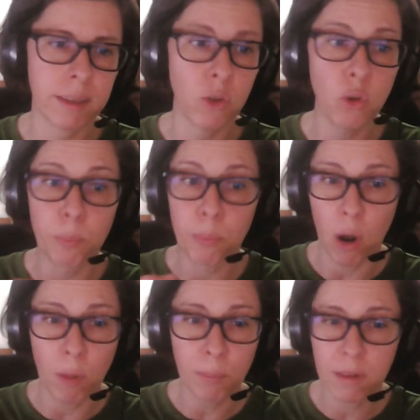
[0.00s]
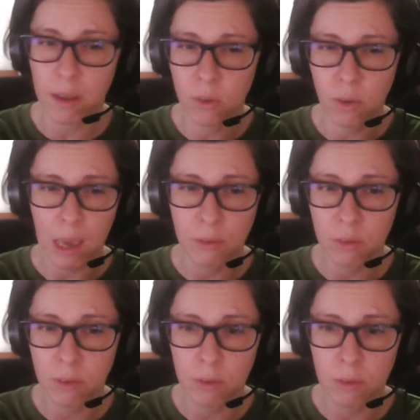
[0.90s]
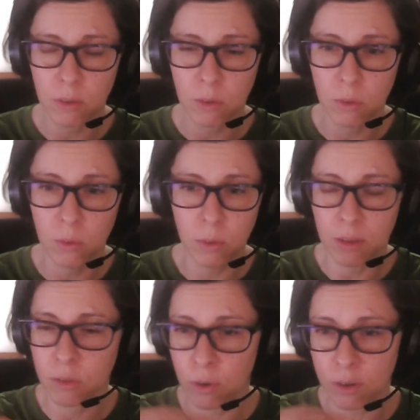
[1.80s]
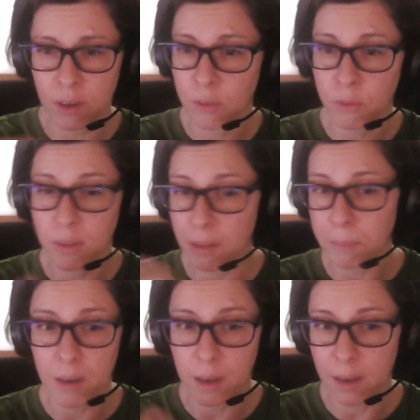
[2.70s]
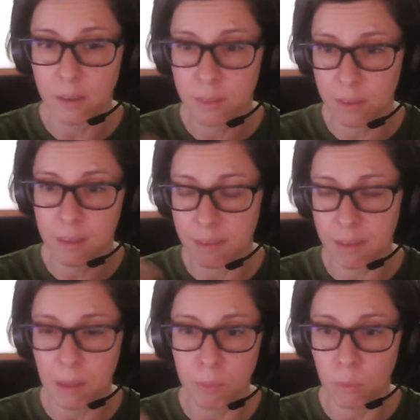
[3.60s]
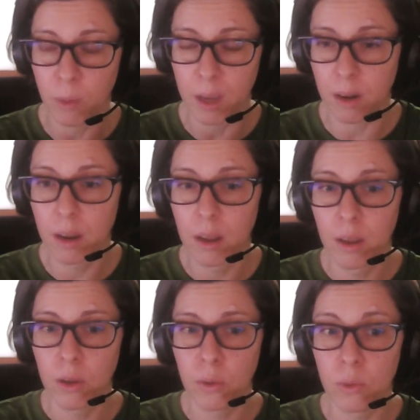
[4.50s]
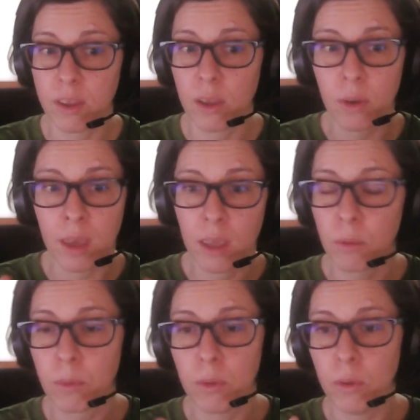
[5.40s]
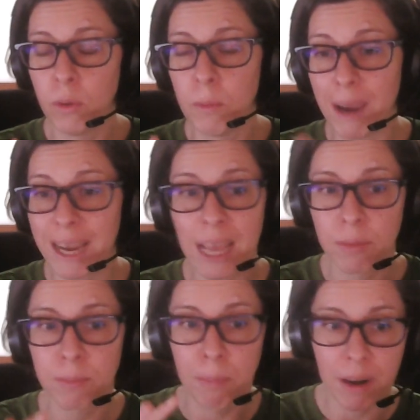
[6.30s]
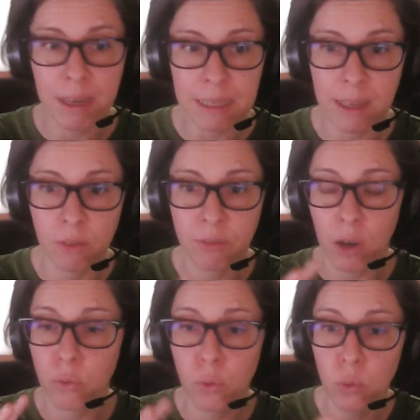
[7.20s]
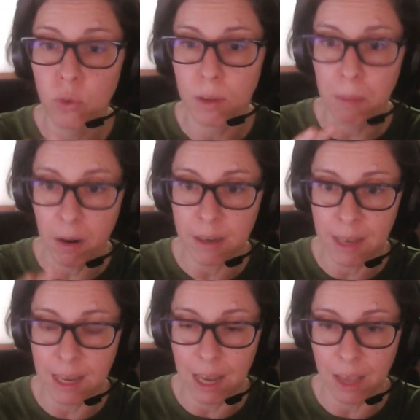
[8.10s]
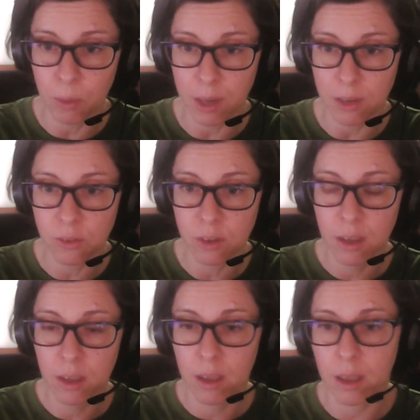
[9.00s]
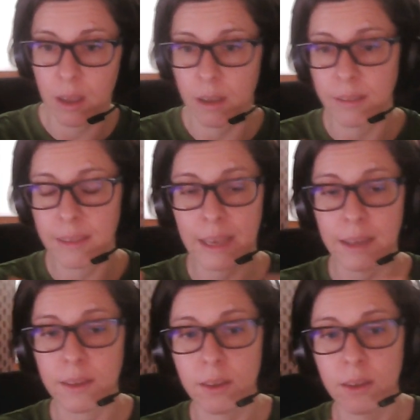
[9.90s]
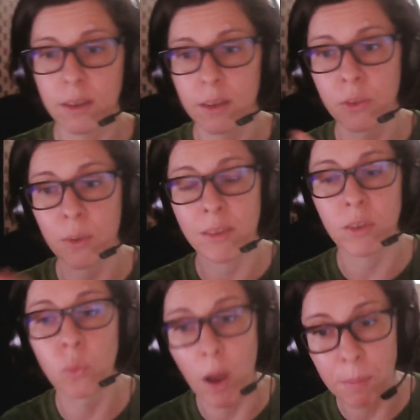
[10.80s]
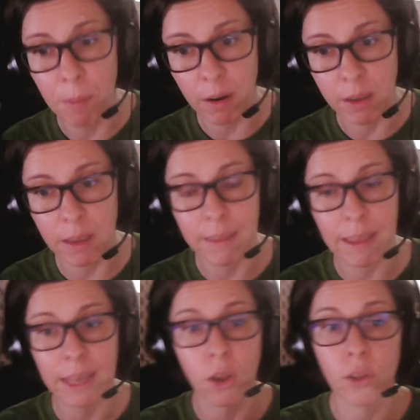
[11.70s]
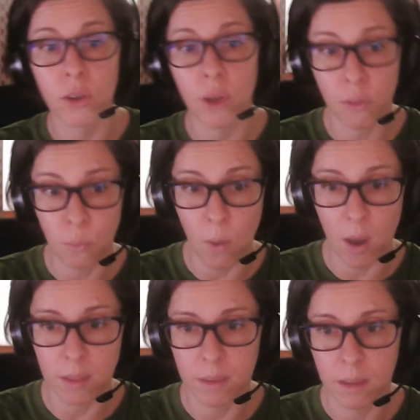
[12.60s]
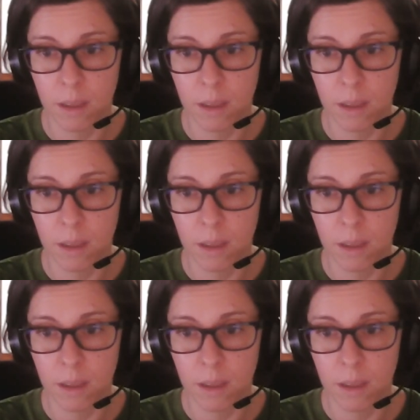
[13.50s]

your prompt, like you have this, you insert it. Like, for example, I like this example where you say, okay, you might end marketing without using marketing language that addresses one market and not another one,